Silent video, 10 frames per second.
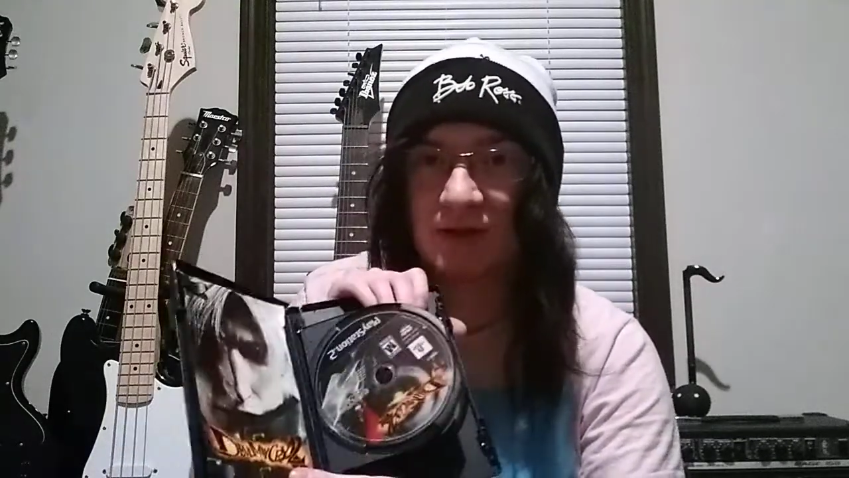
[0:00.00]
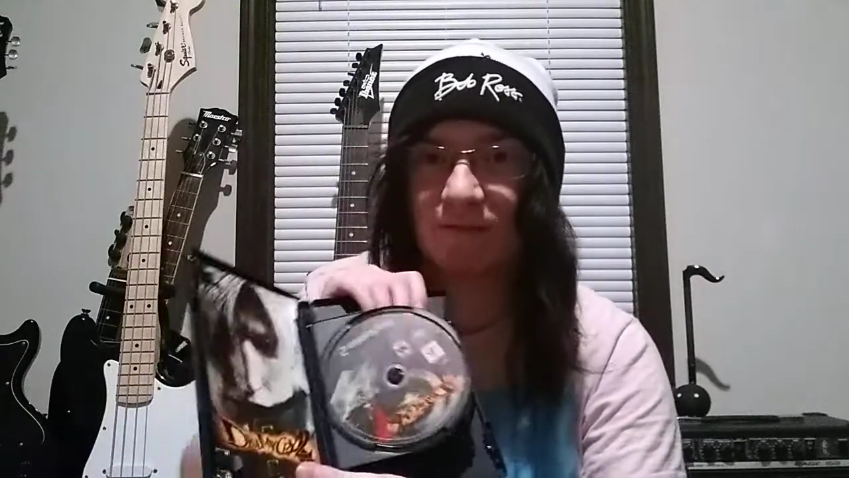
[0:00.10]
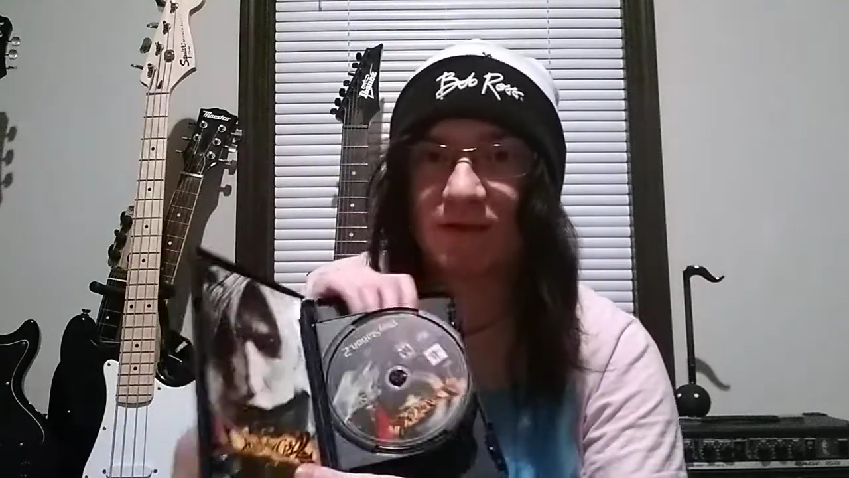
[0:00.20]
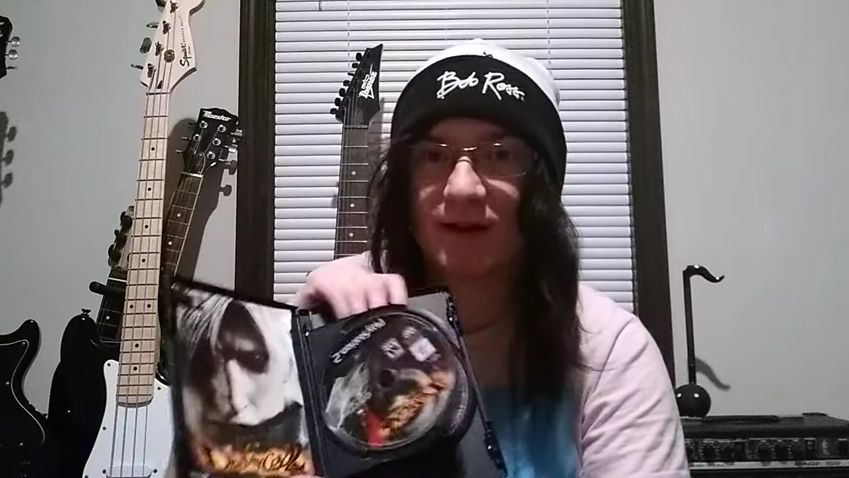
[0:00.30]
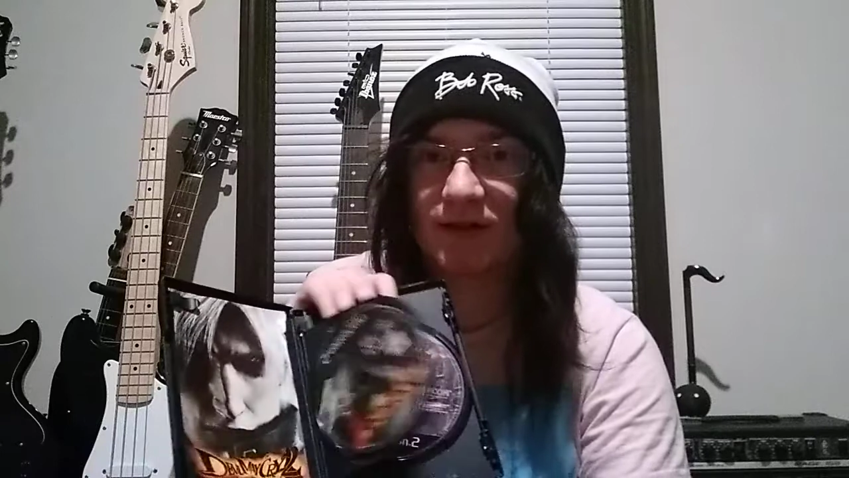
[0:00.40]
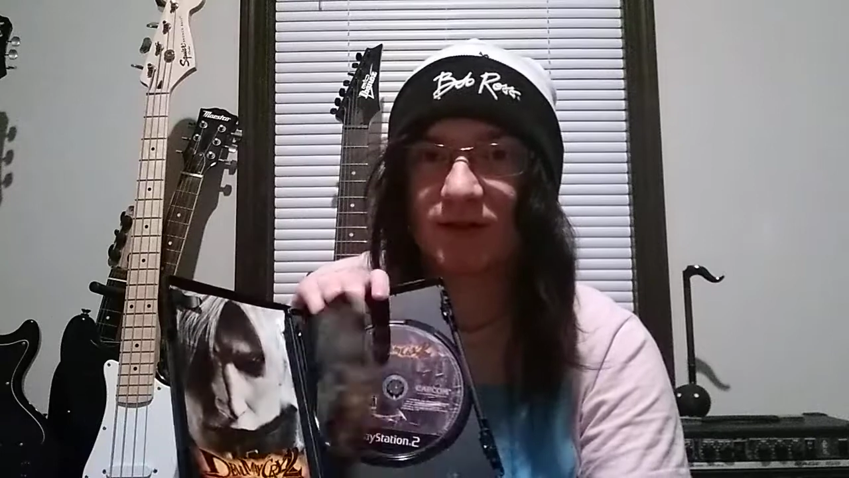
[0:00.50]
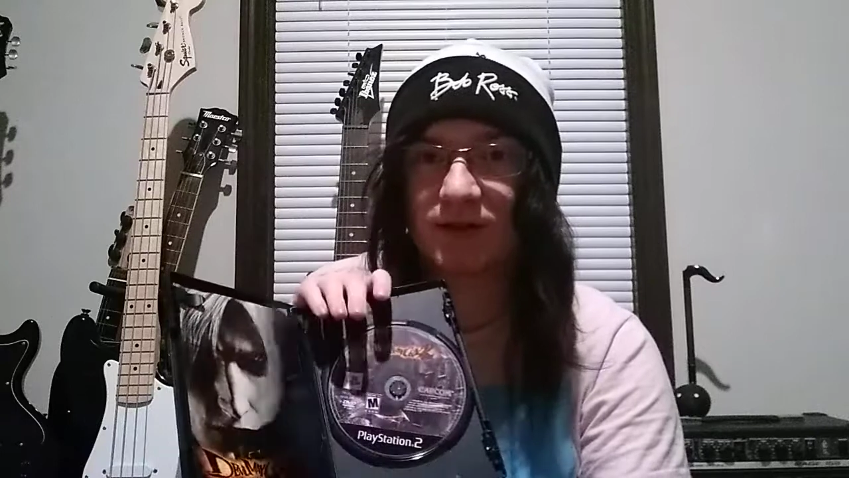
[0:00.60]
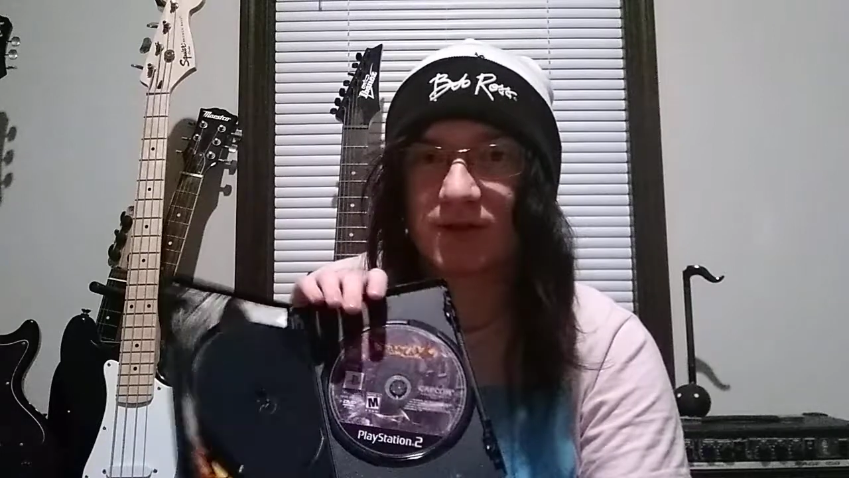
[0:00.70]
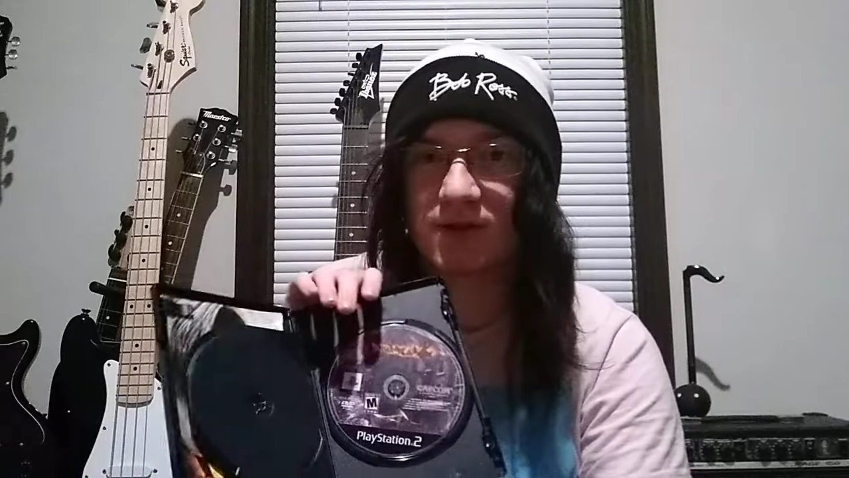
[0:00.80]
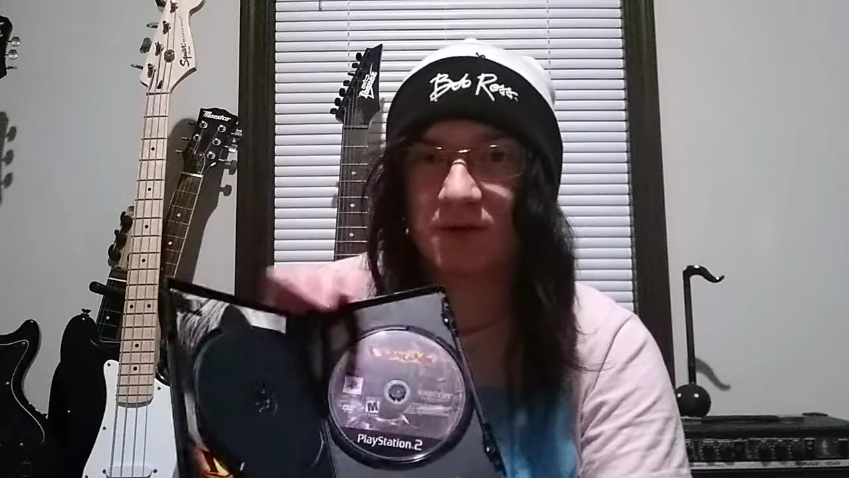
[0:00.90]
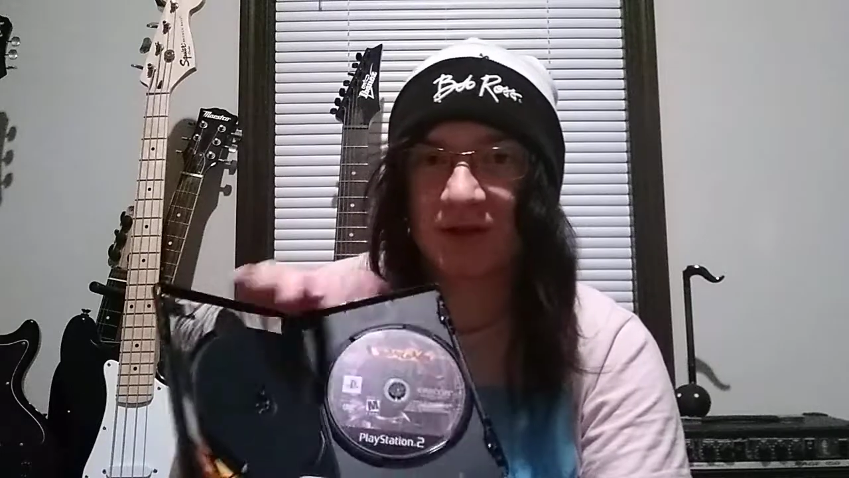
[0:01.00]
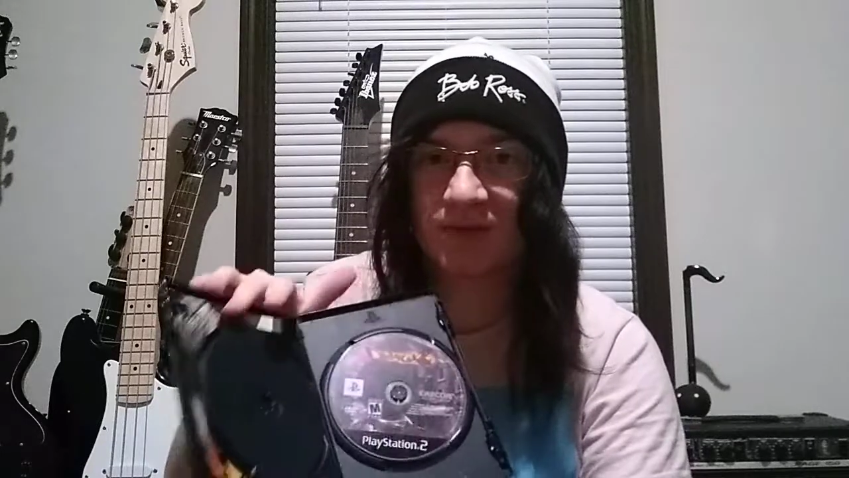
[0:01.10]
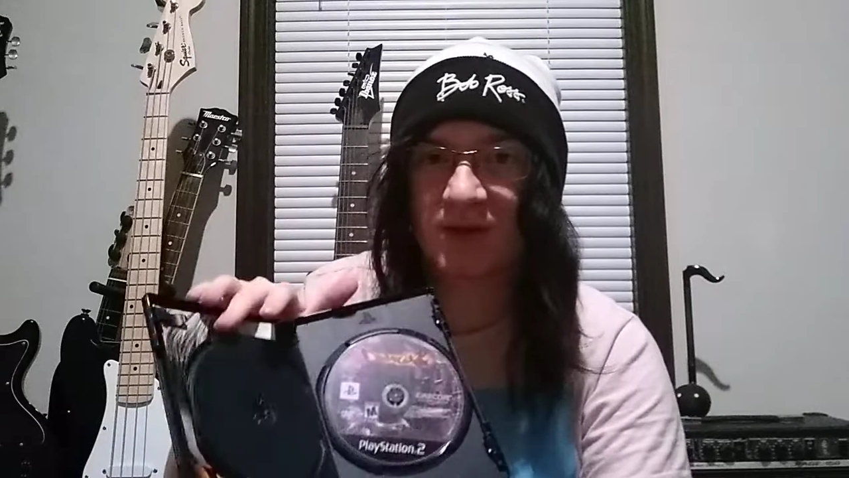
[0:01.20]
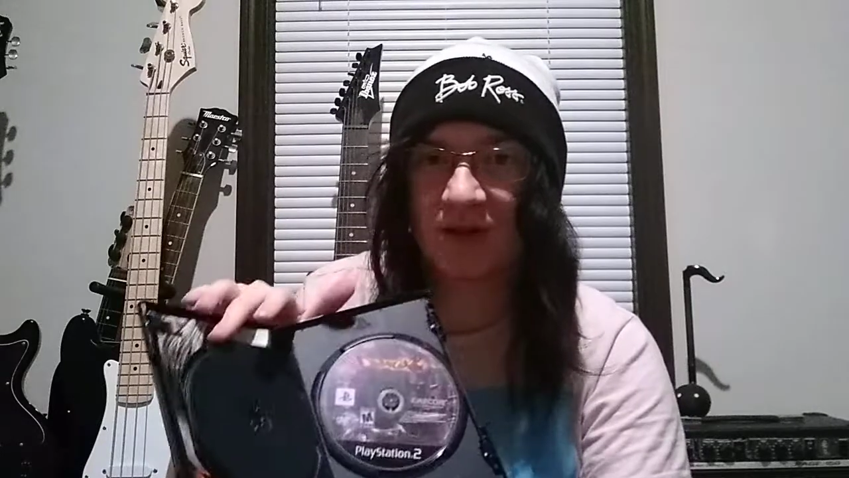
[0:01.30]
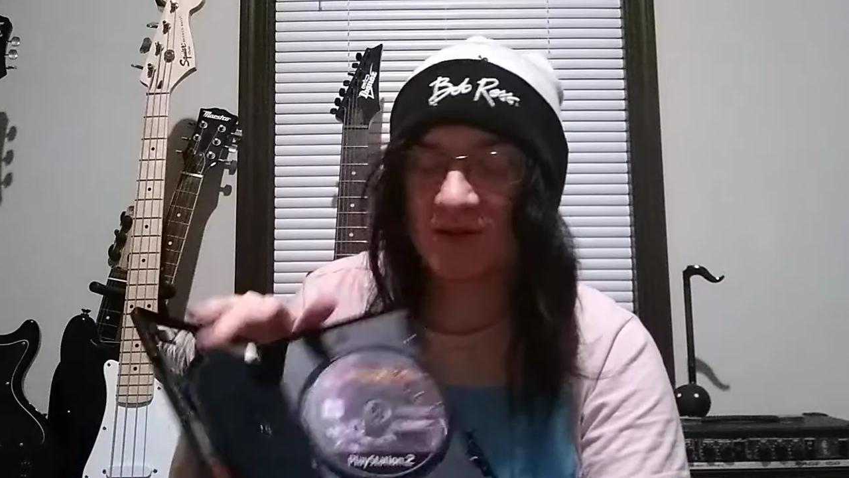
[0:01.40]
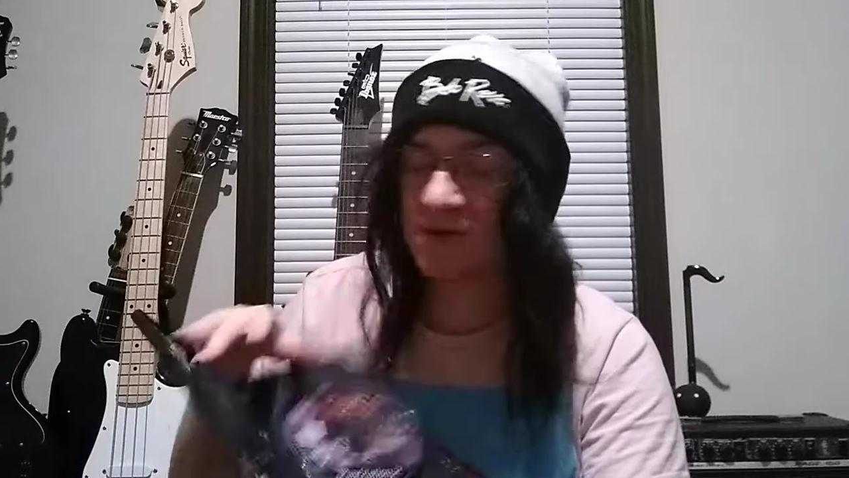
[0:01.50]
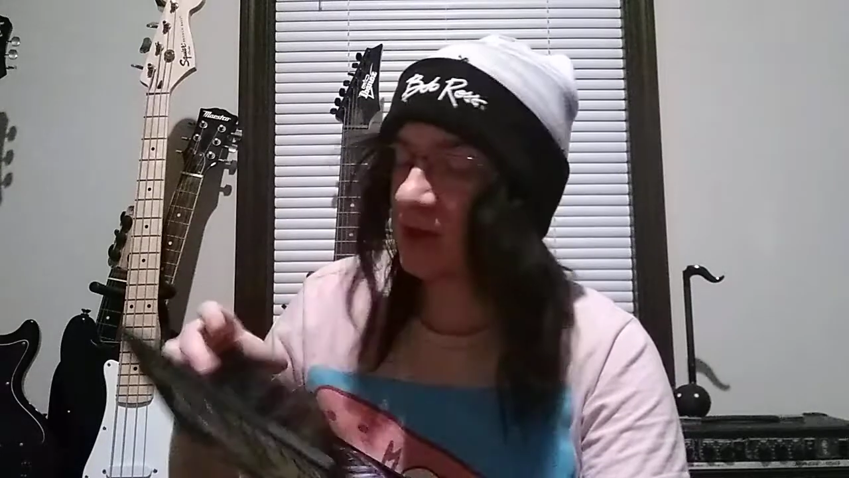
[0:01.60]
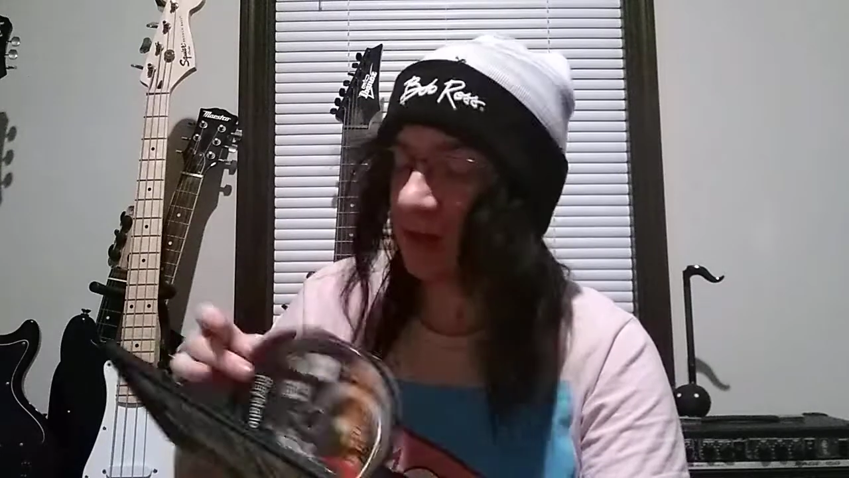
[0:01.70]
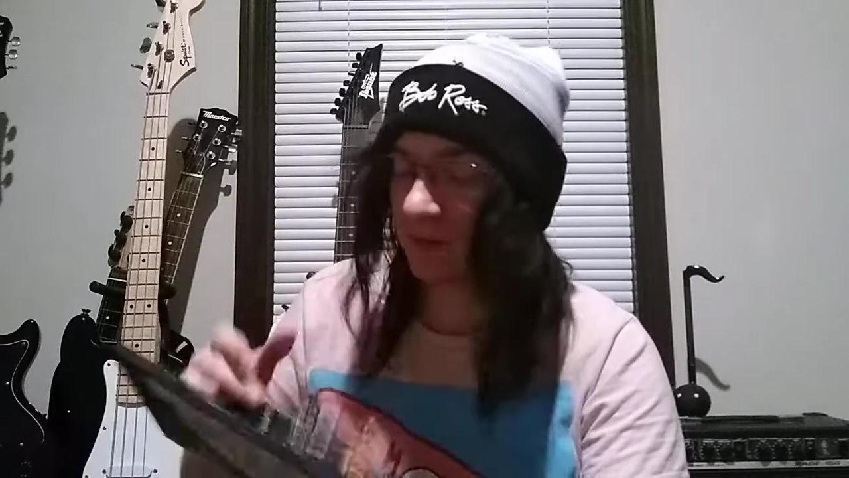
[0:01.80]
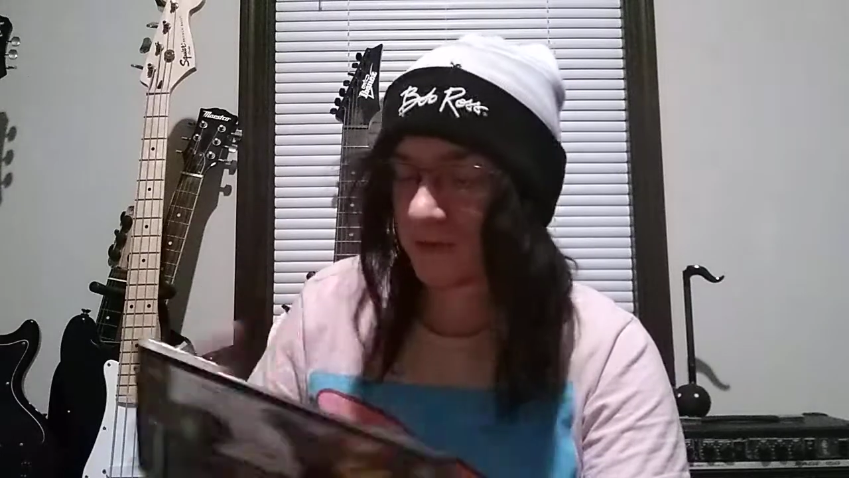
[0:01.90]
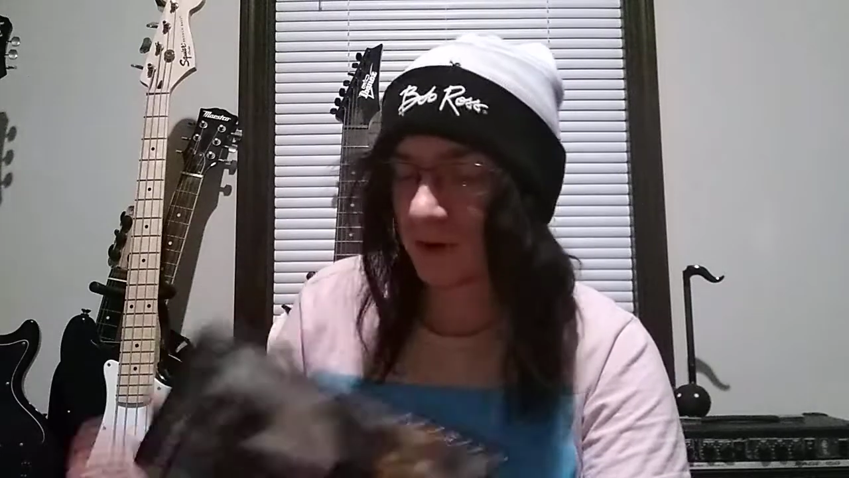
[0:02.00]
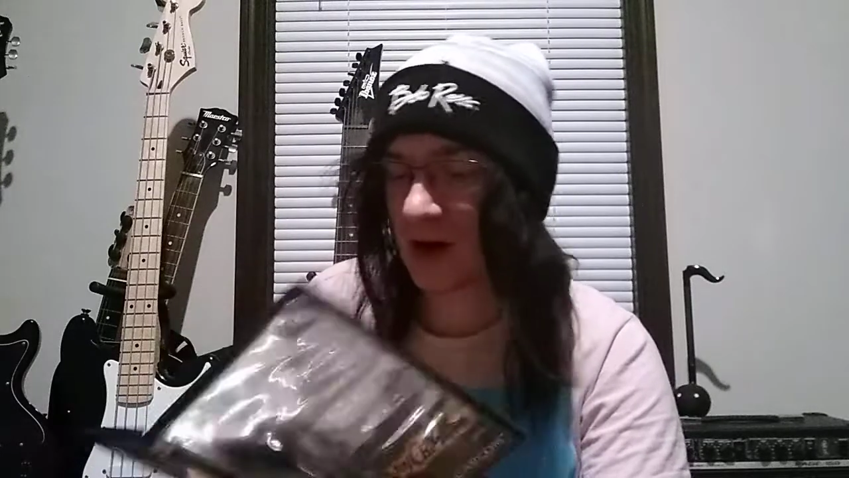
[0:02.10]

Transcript: I've not seen a 2-disc PS2 game before.